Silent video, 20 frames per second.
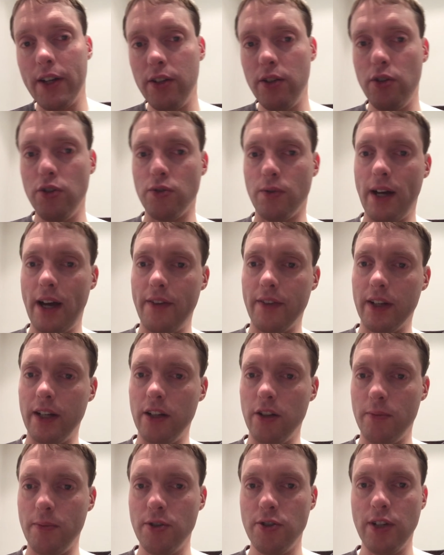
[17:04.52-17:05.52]
unusual having a
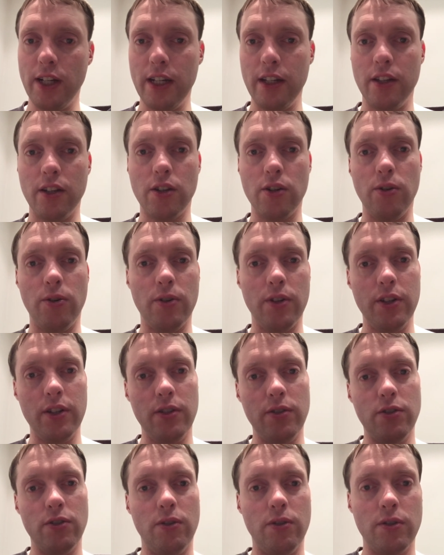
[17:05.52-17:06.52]
little machine in the corner that
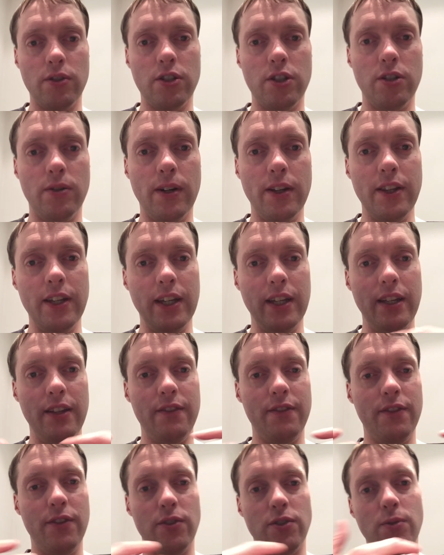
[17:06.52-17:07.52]
you talk to. I think
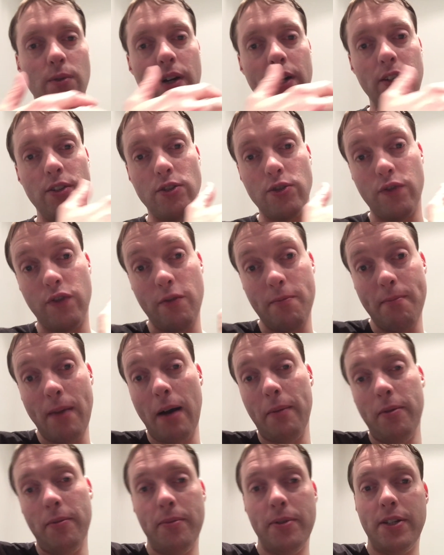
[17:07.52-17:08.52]
it feels quite unusual for
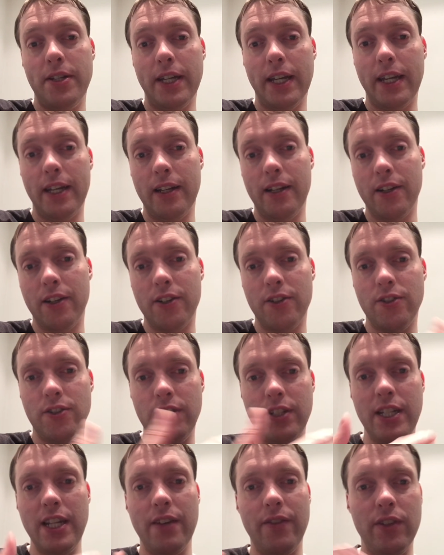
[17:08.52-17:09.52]
Mum in particular, because
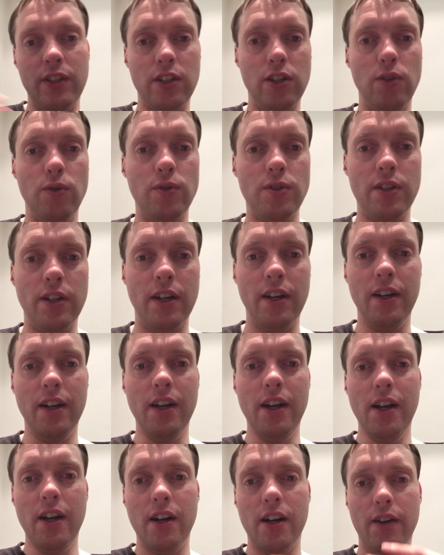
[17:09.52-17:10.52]
she's never used a
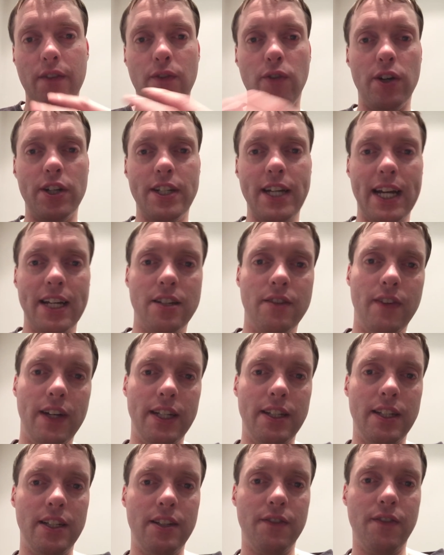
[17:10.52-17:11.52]

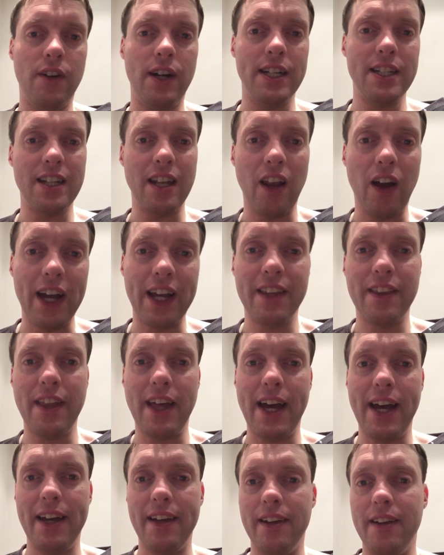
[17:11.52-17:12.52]
voice-activated device like
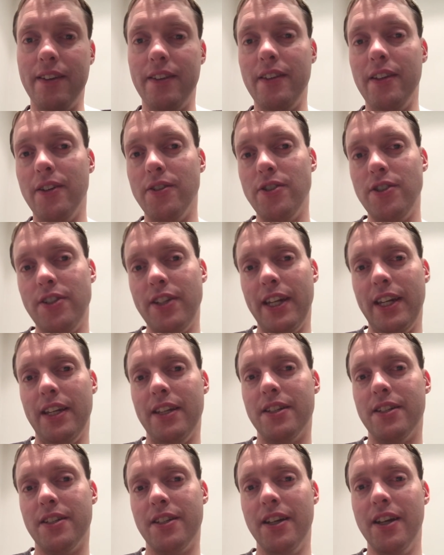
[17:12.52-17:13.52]
that. She said
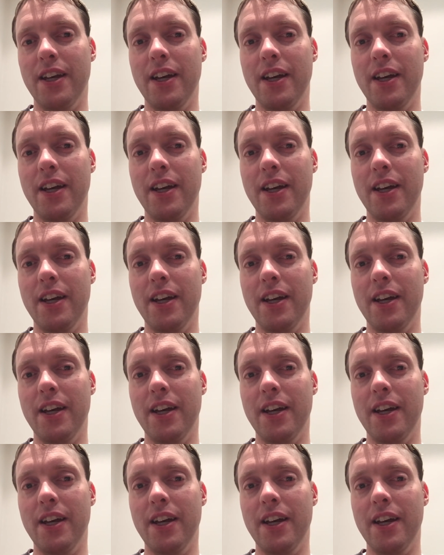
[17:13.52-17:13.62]
it